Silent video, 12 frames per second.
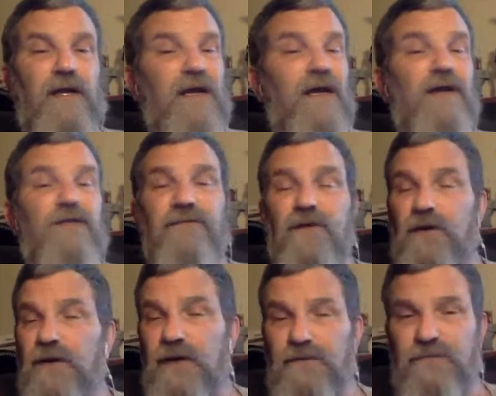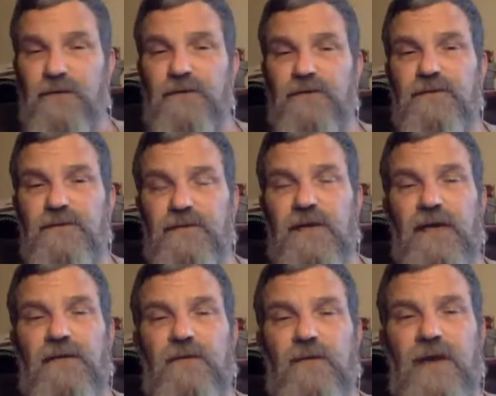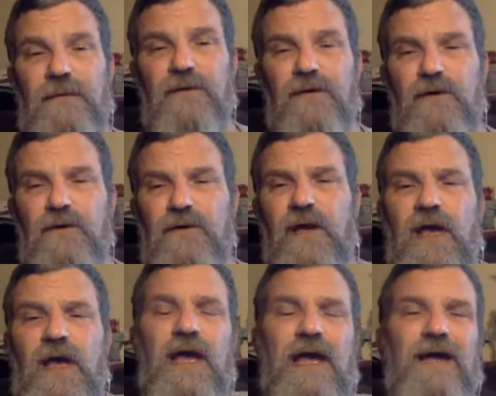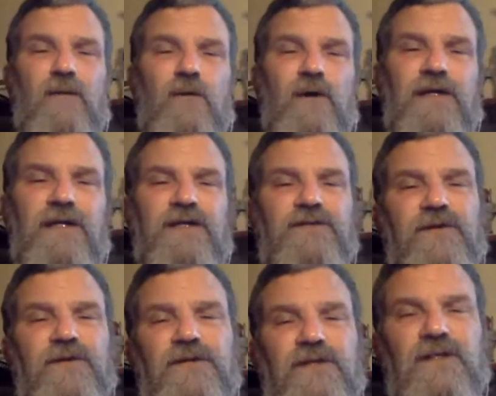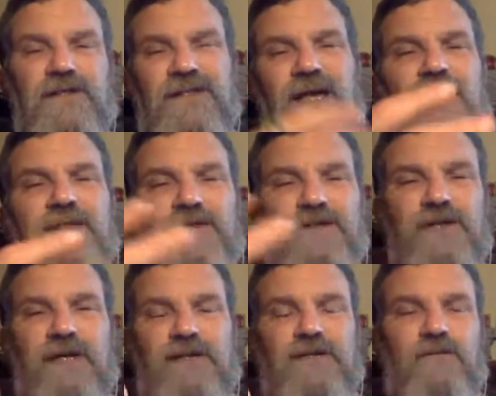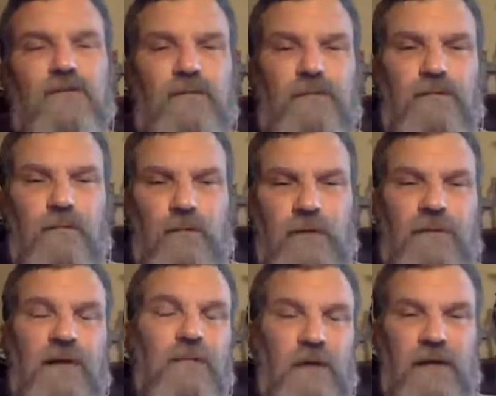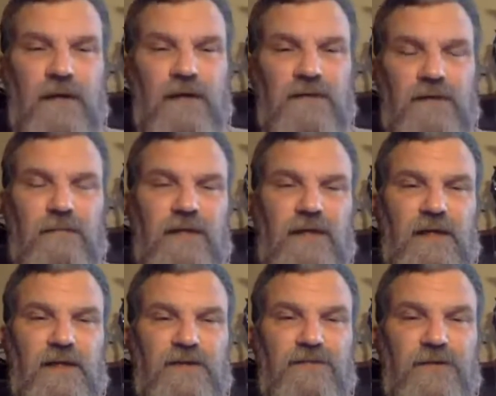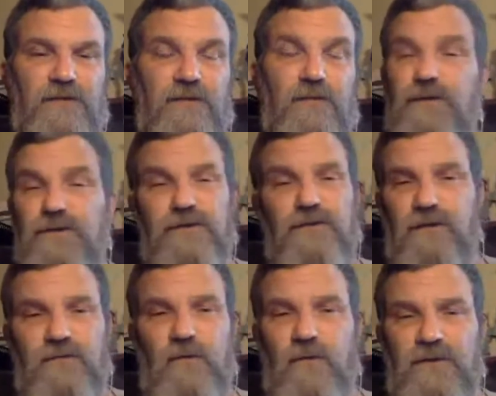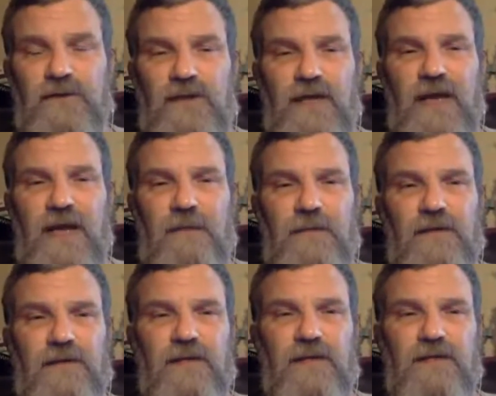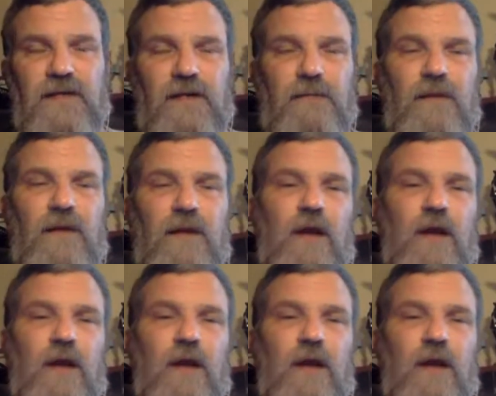I fell headfirst down the rabbit hole. And what it is, folks, is it's not just remembering Nelson Mandela's funeral, which of course didn't happen at that time,